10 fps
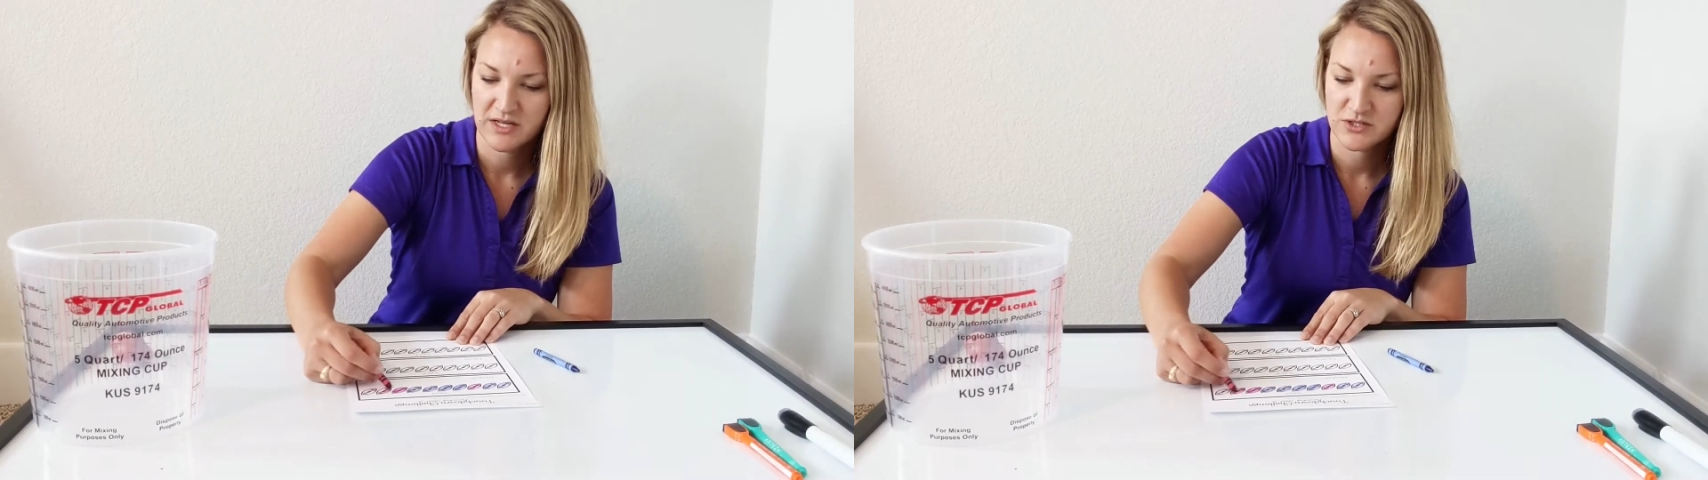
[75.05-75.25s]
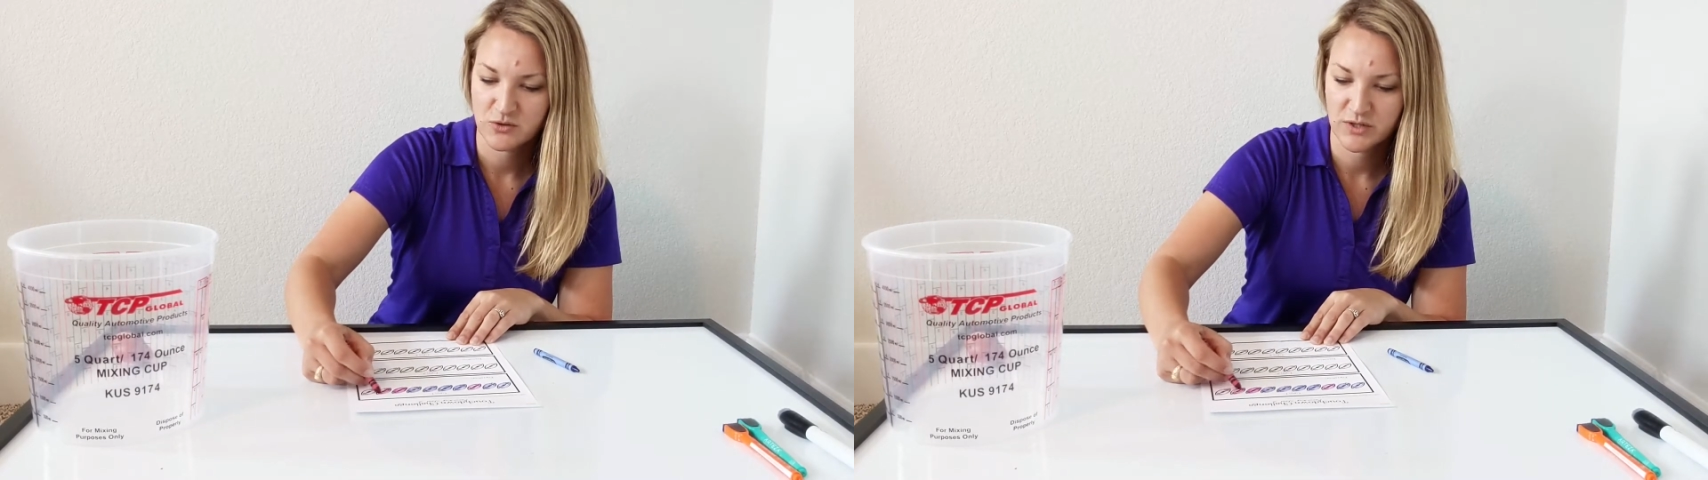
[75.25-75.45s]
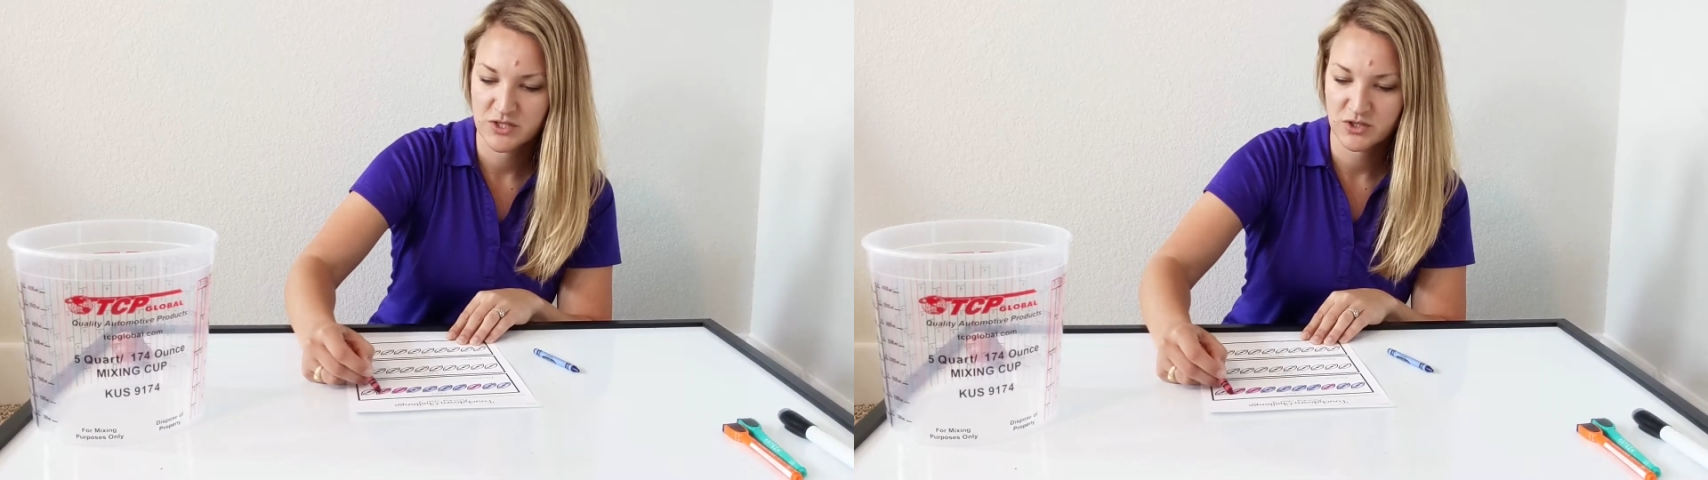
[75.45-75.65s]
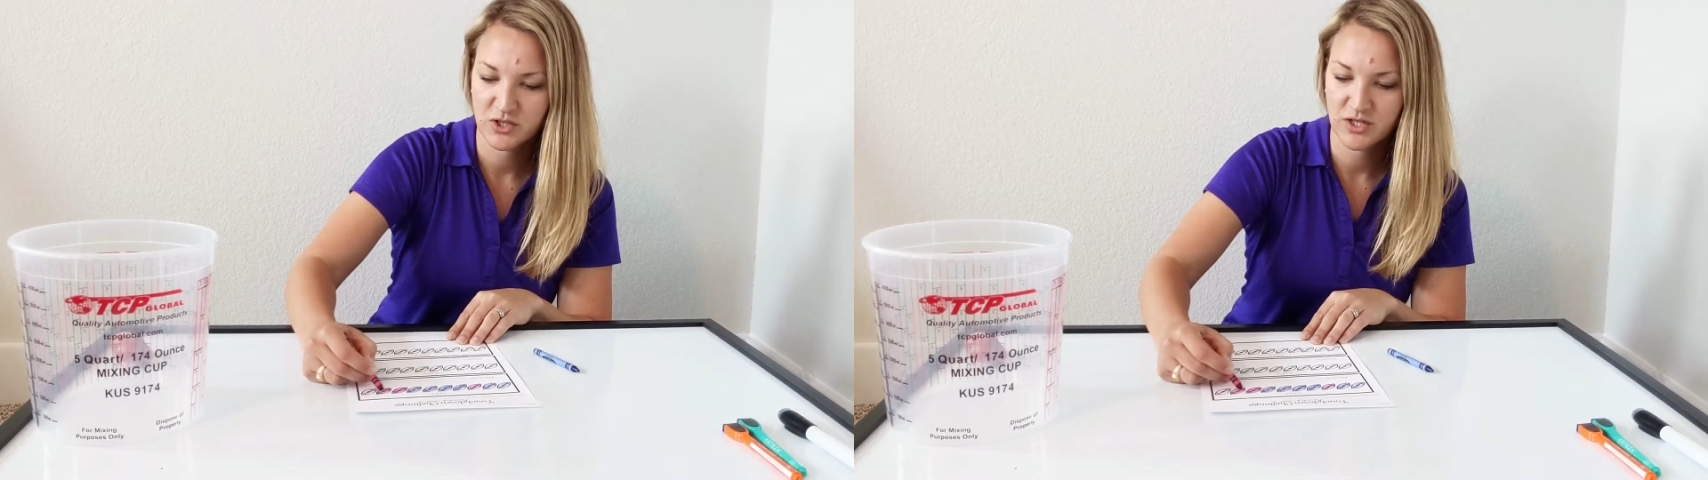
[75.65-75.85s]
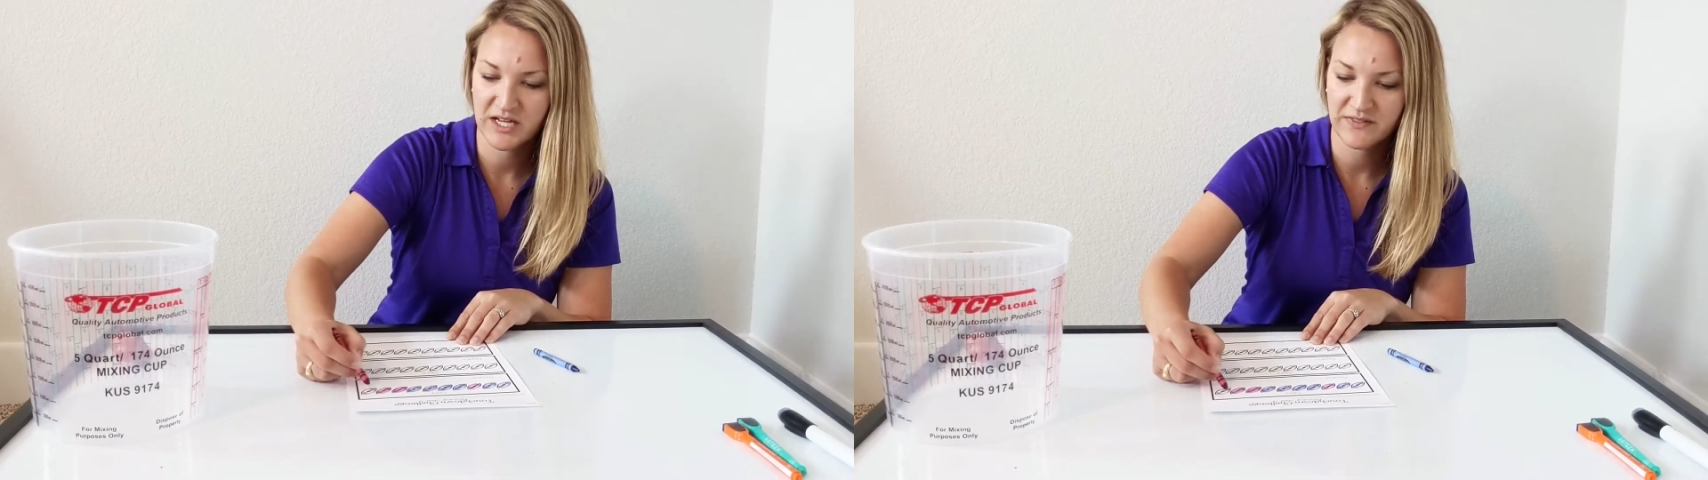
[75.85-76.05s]
they're going to
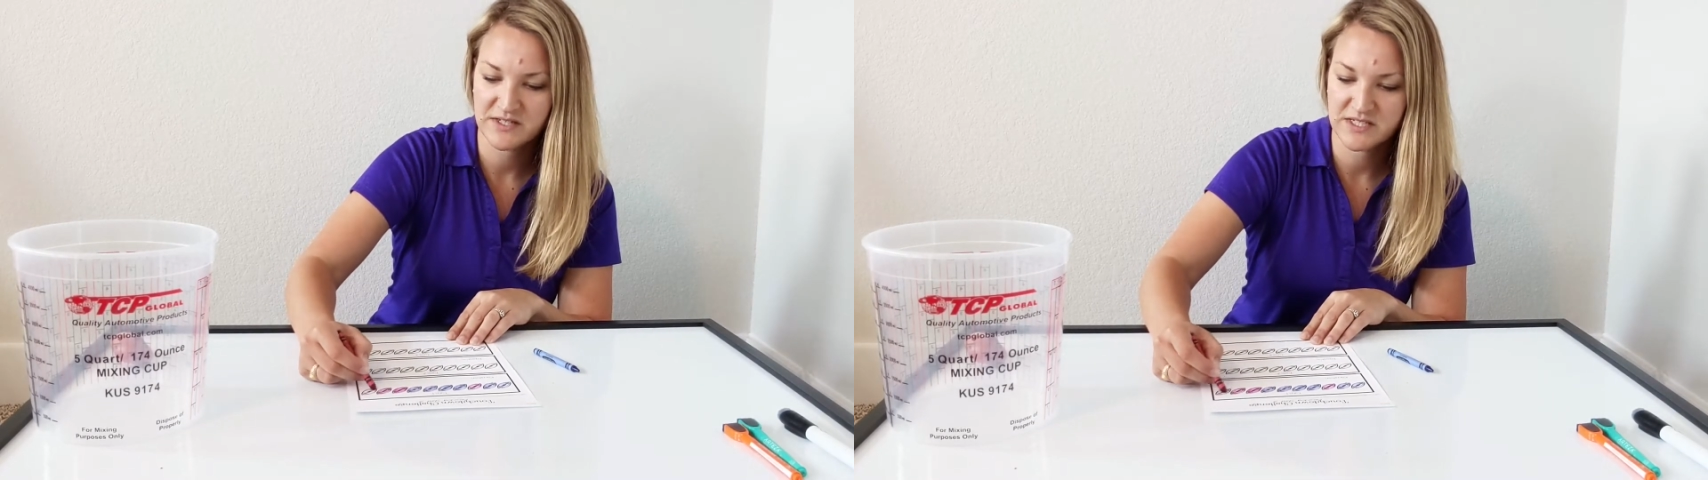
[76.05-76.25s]
look at the